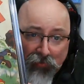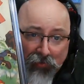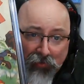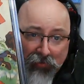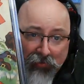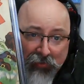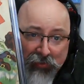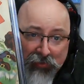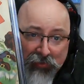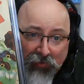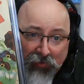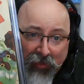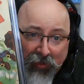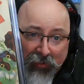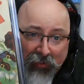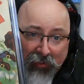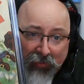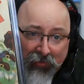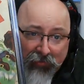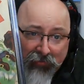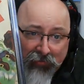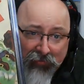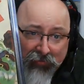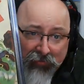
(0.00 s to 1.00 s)
Let's find
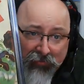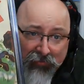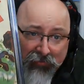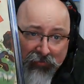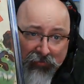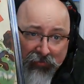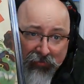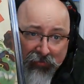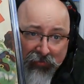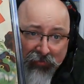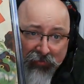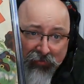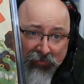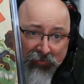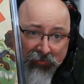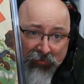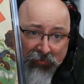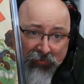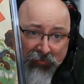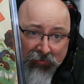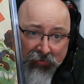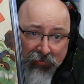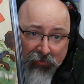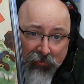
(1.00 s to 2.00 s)
out.
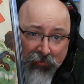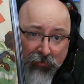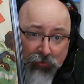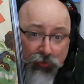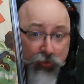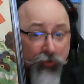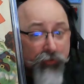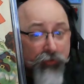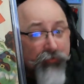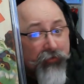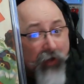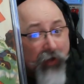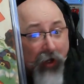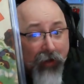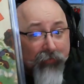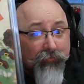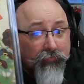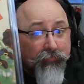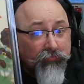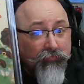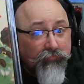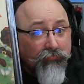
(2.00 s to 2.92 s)
2.5.